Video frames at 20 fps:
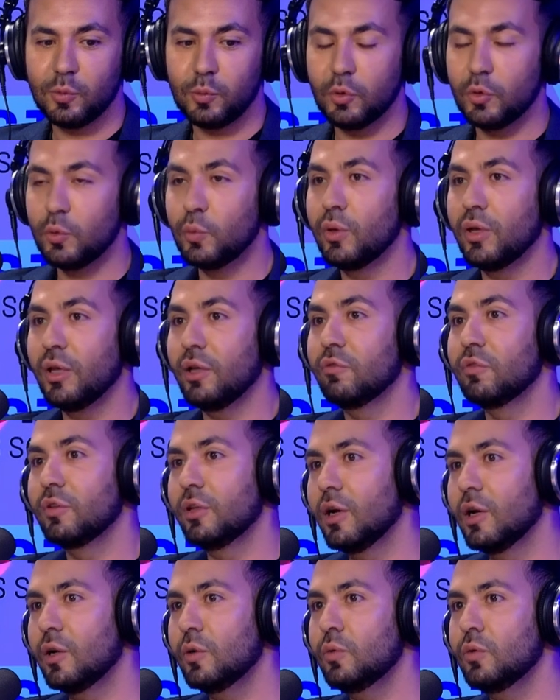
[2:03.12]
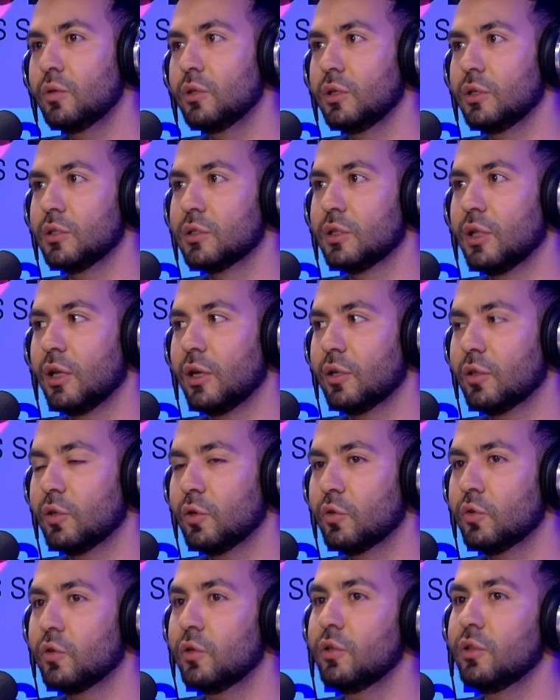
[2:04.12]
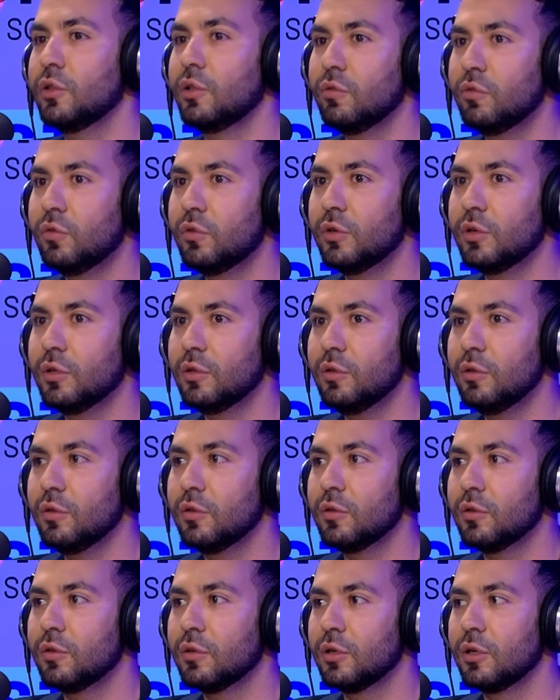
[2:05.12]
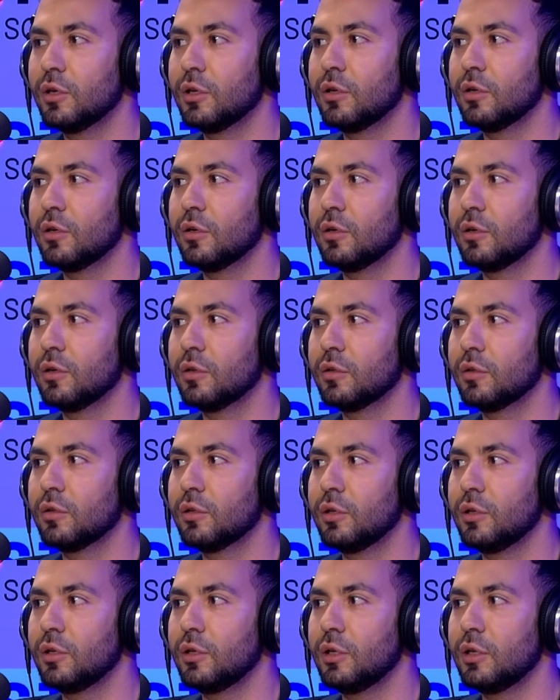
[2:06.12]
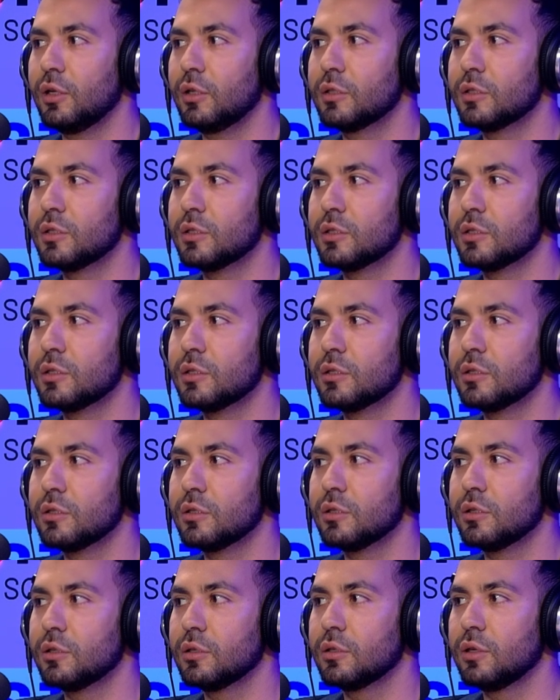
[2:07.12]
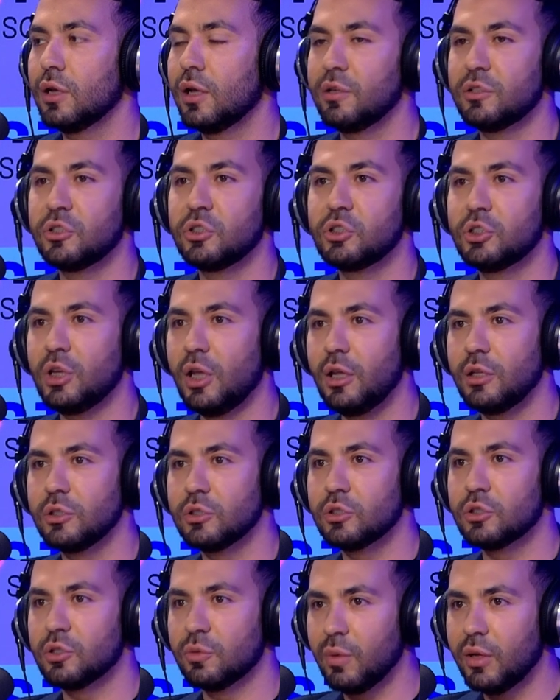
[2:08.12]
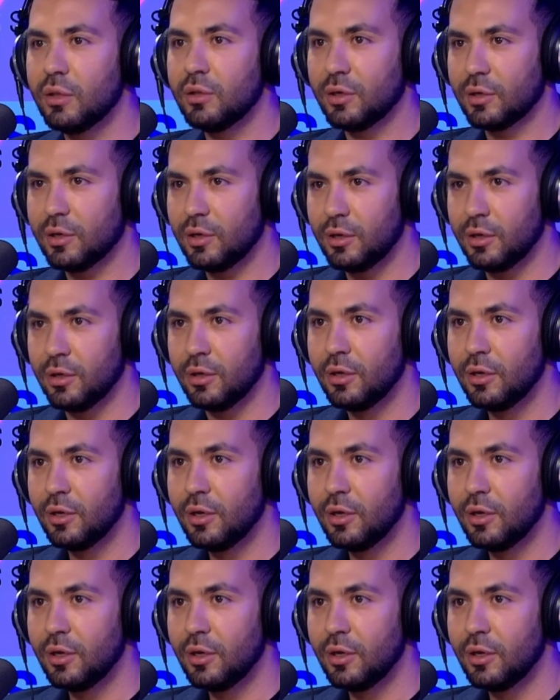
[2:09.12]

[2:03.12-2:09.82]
And what we have now is like totally different, and it's has changed dramatically.